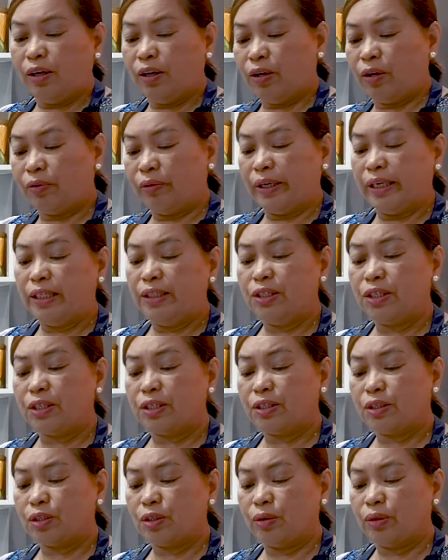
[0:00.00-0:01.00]
orange.
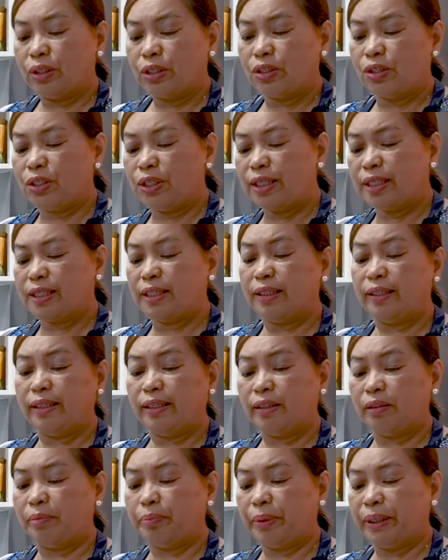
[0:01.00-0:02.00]
So it's just a
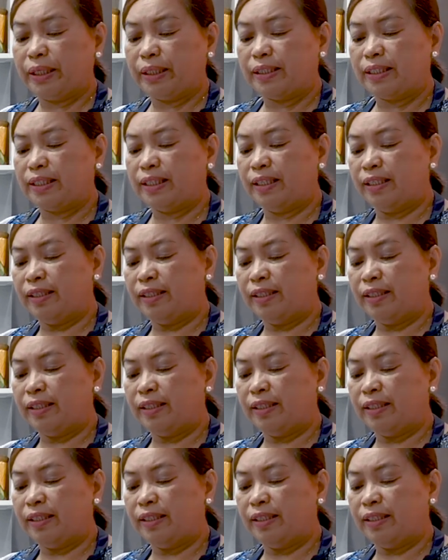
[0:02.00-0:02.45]
little bit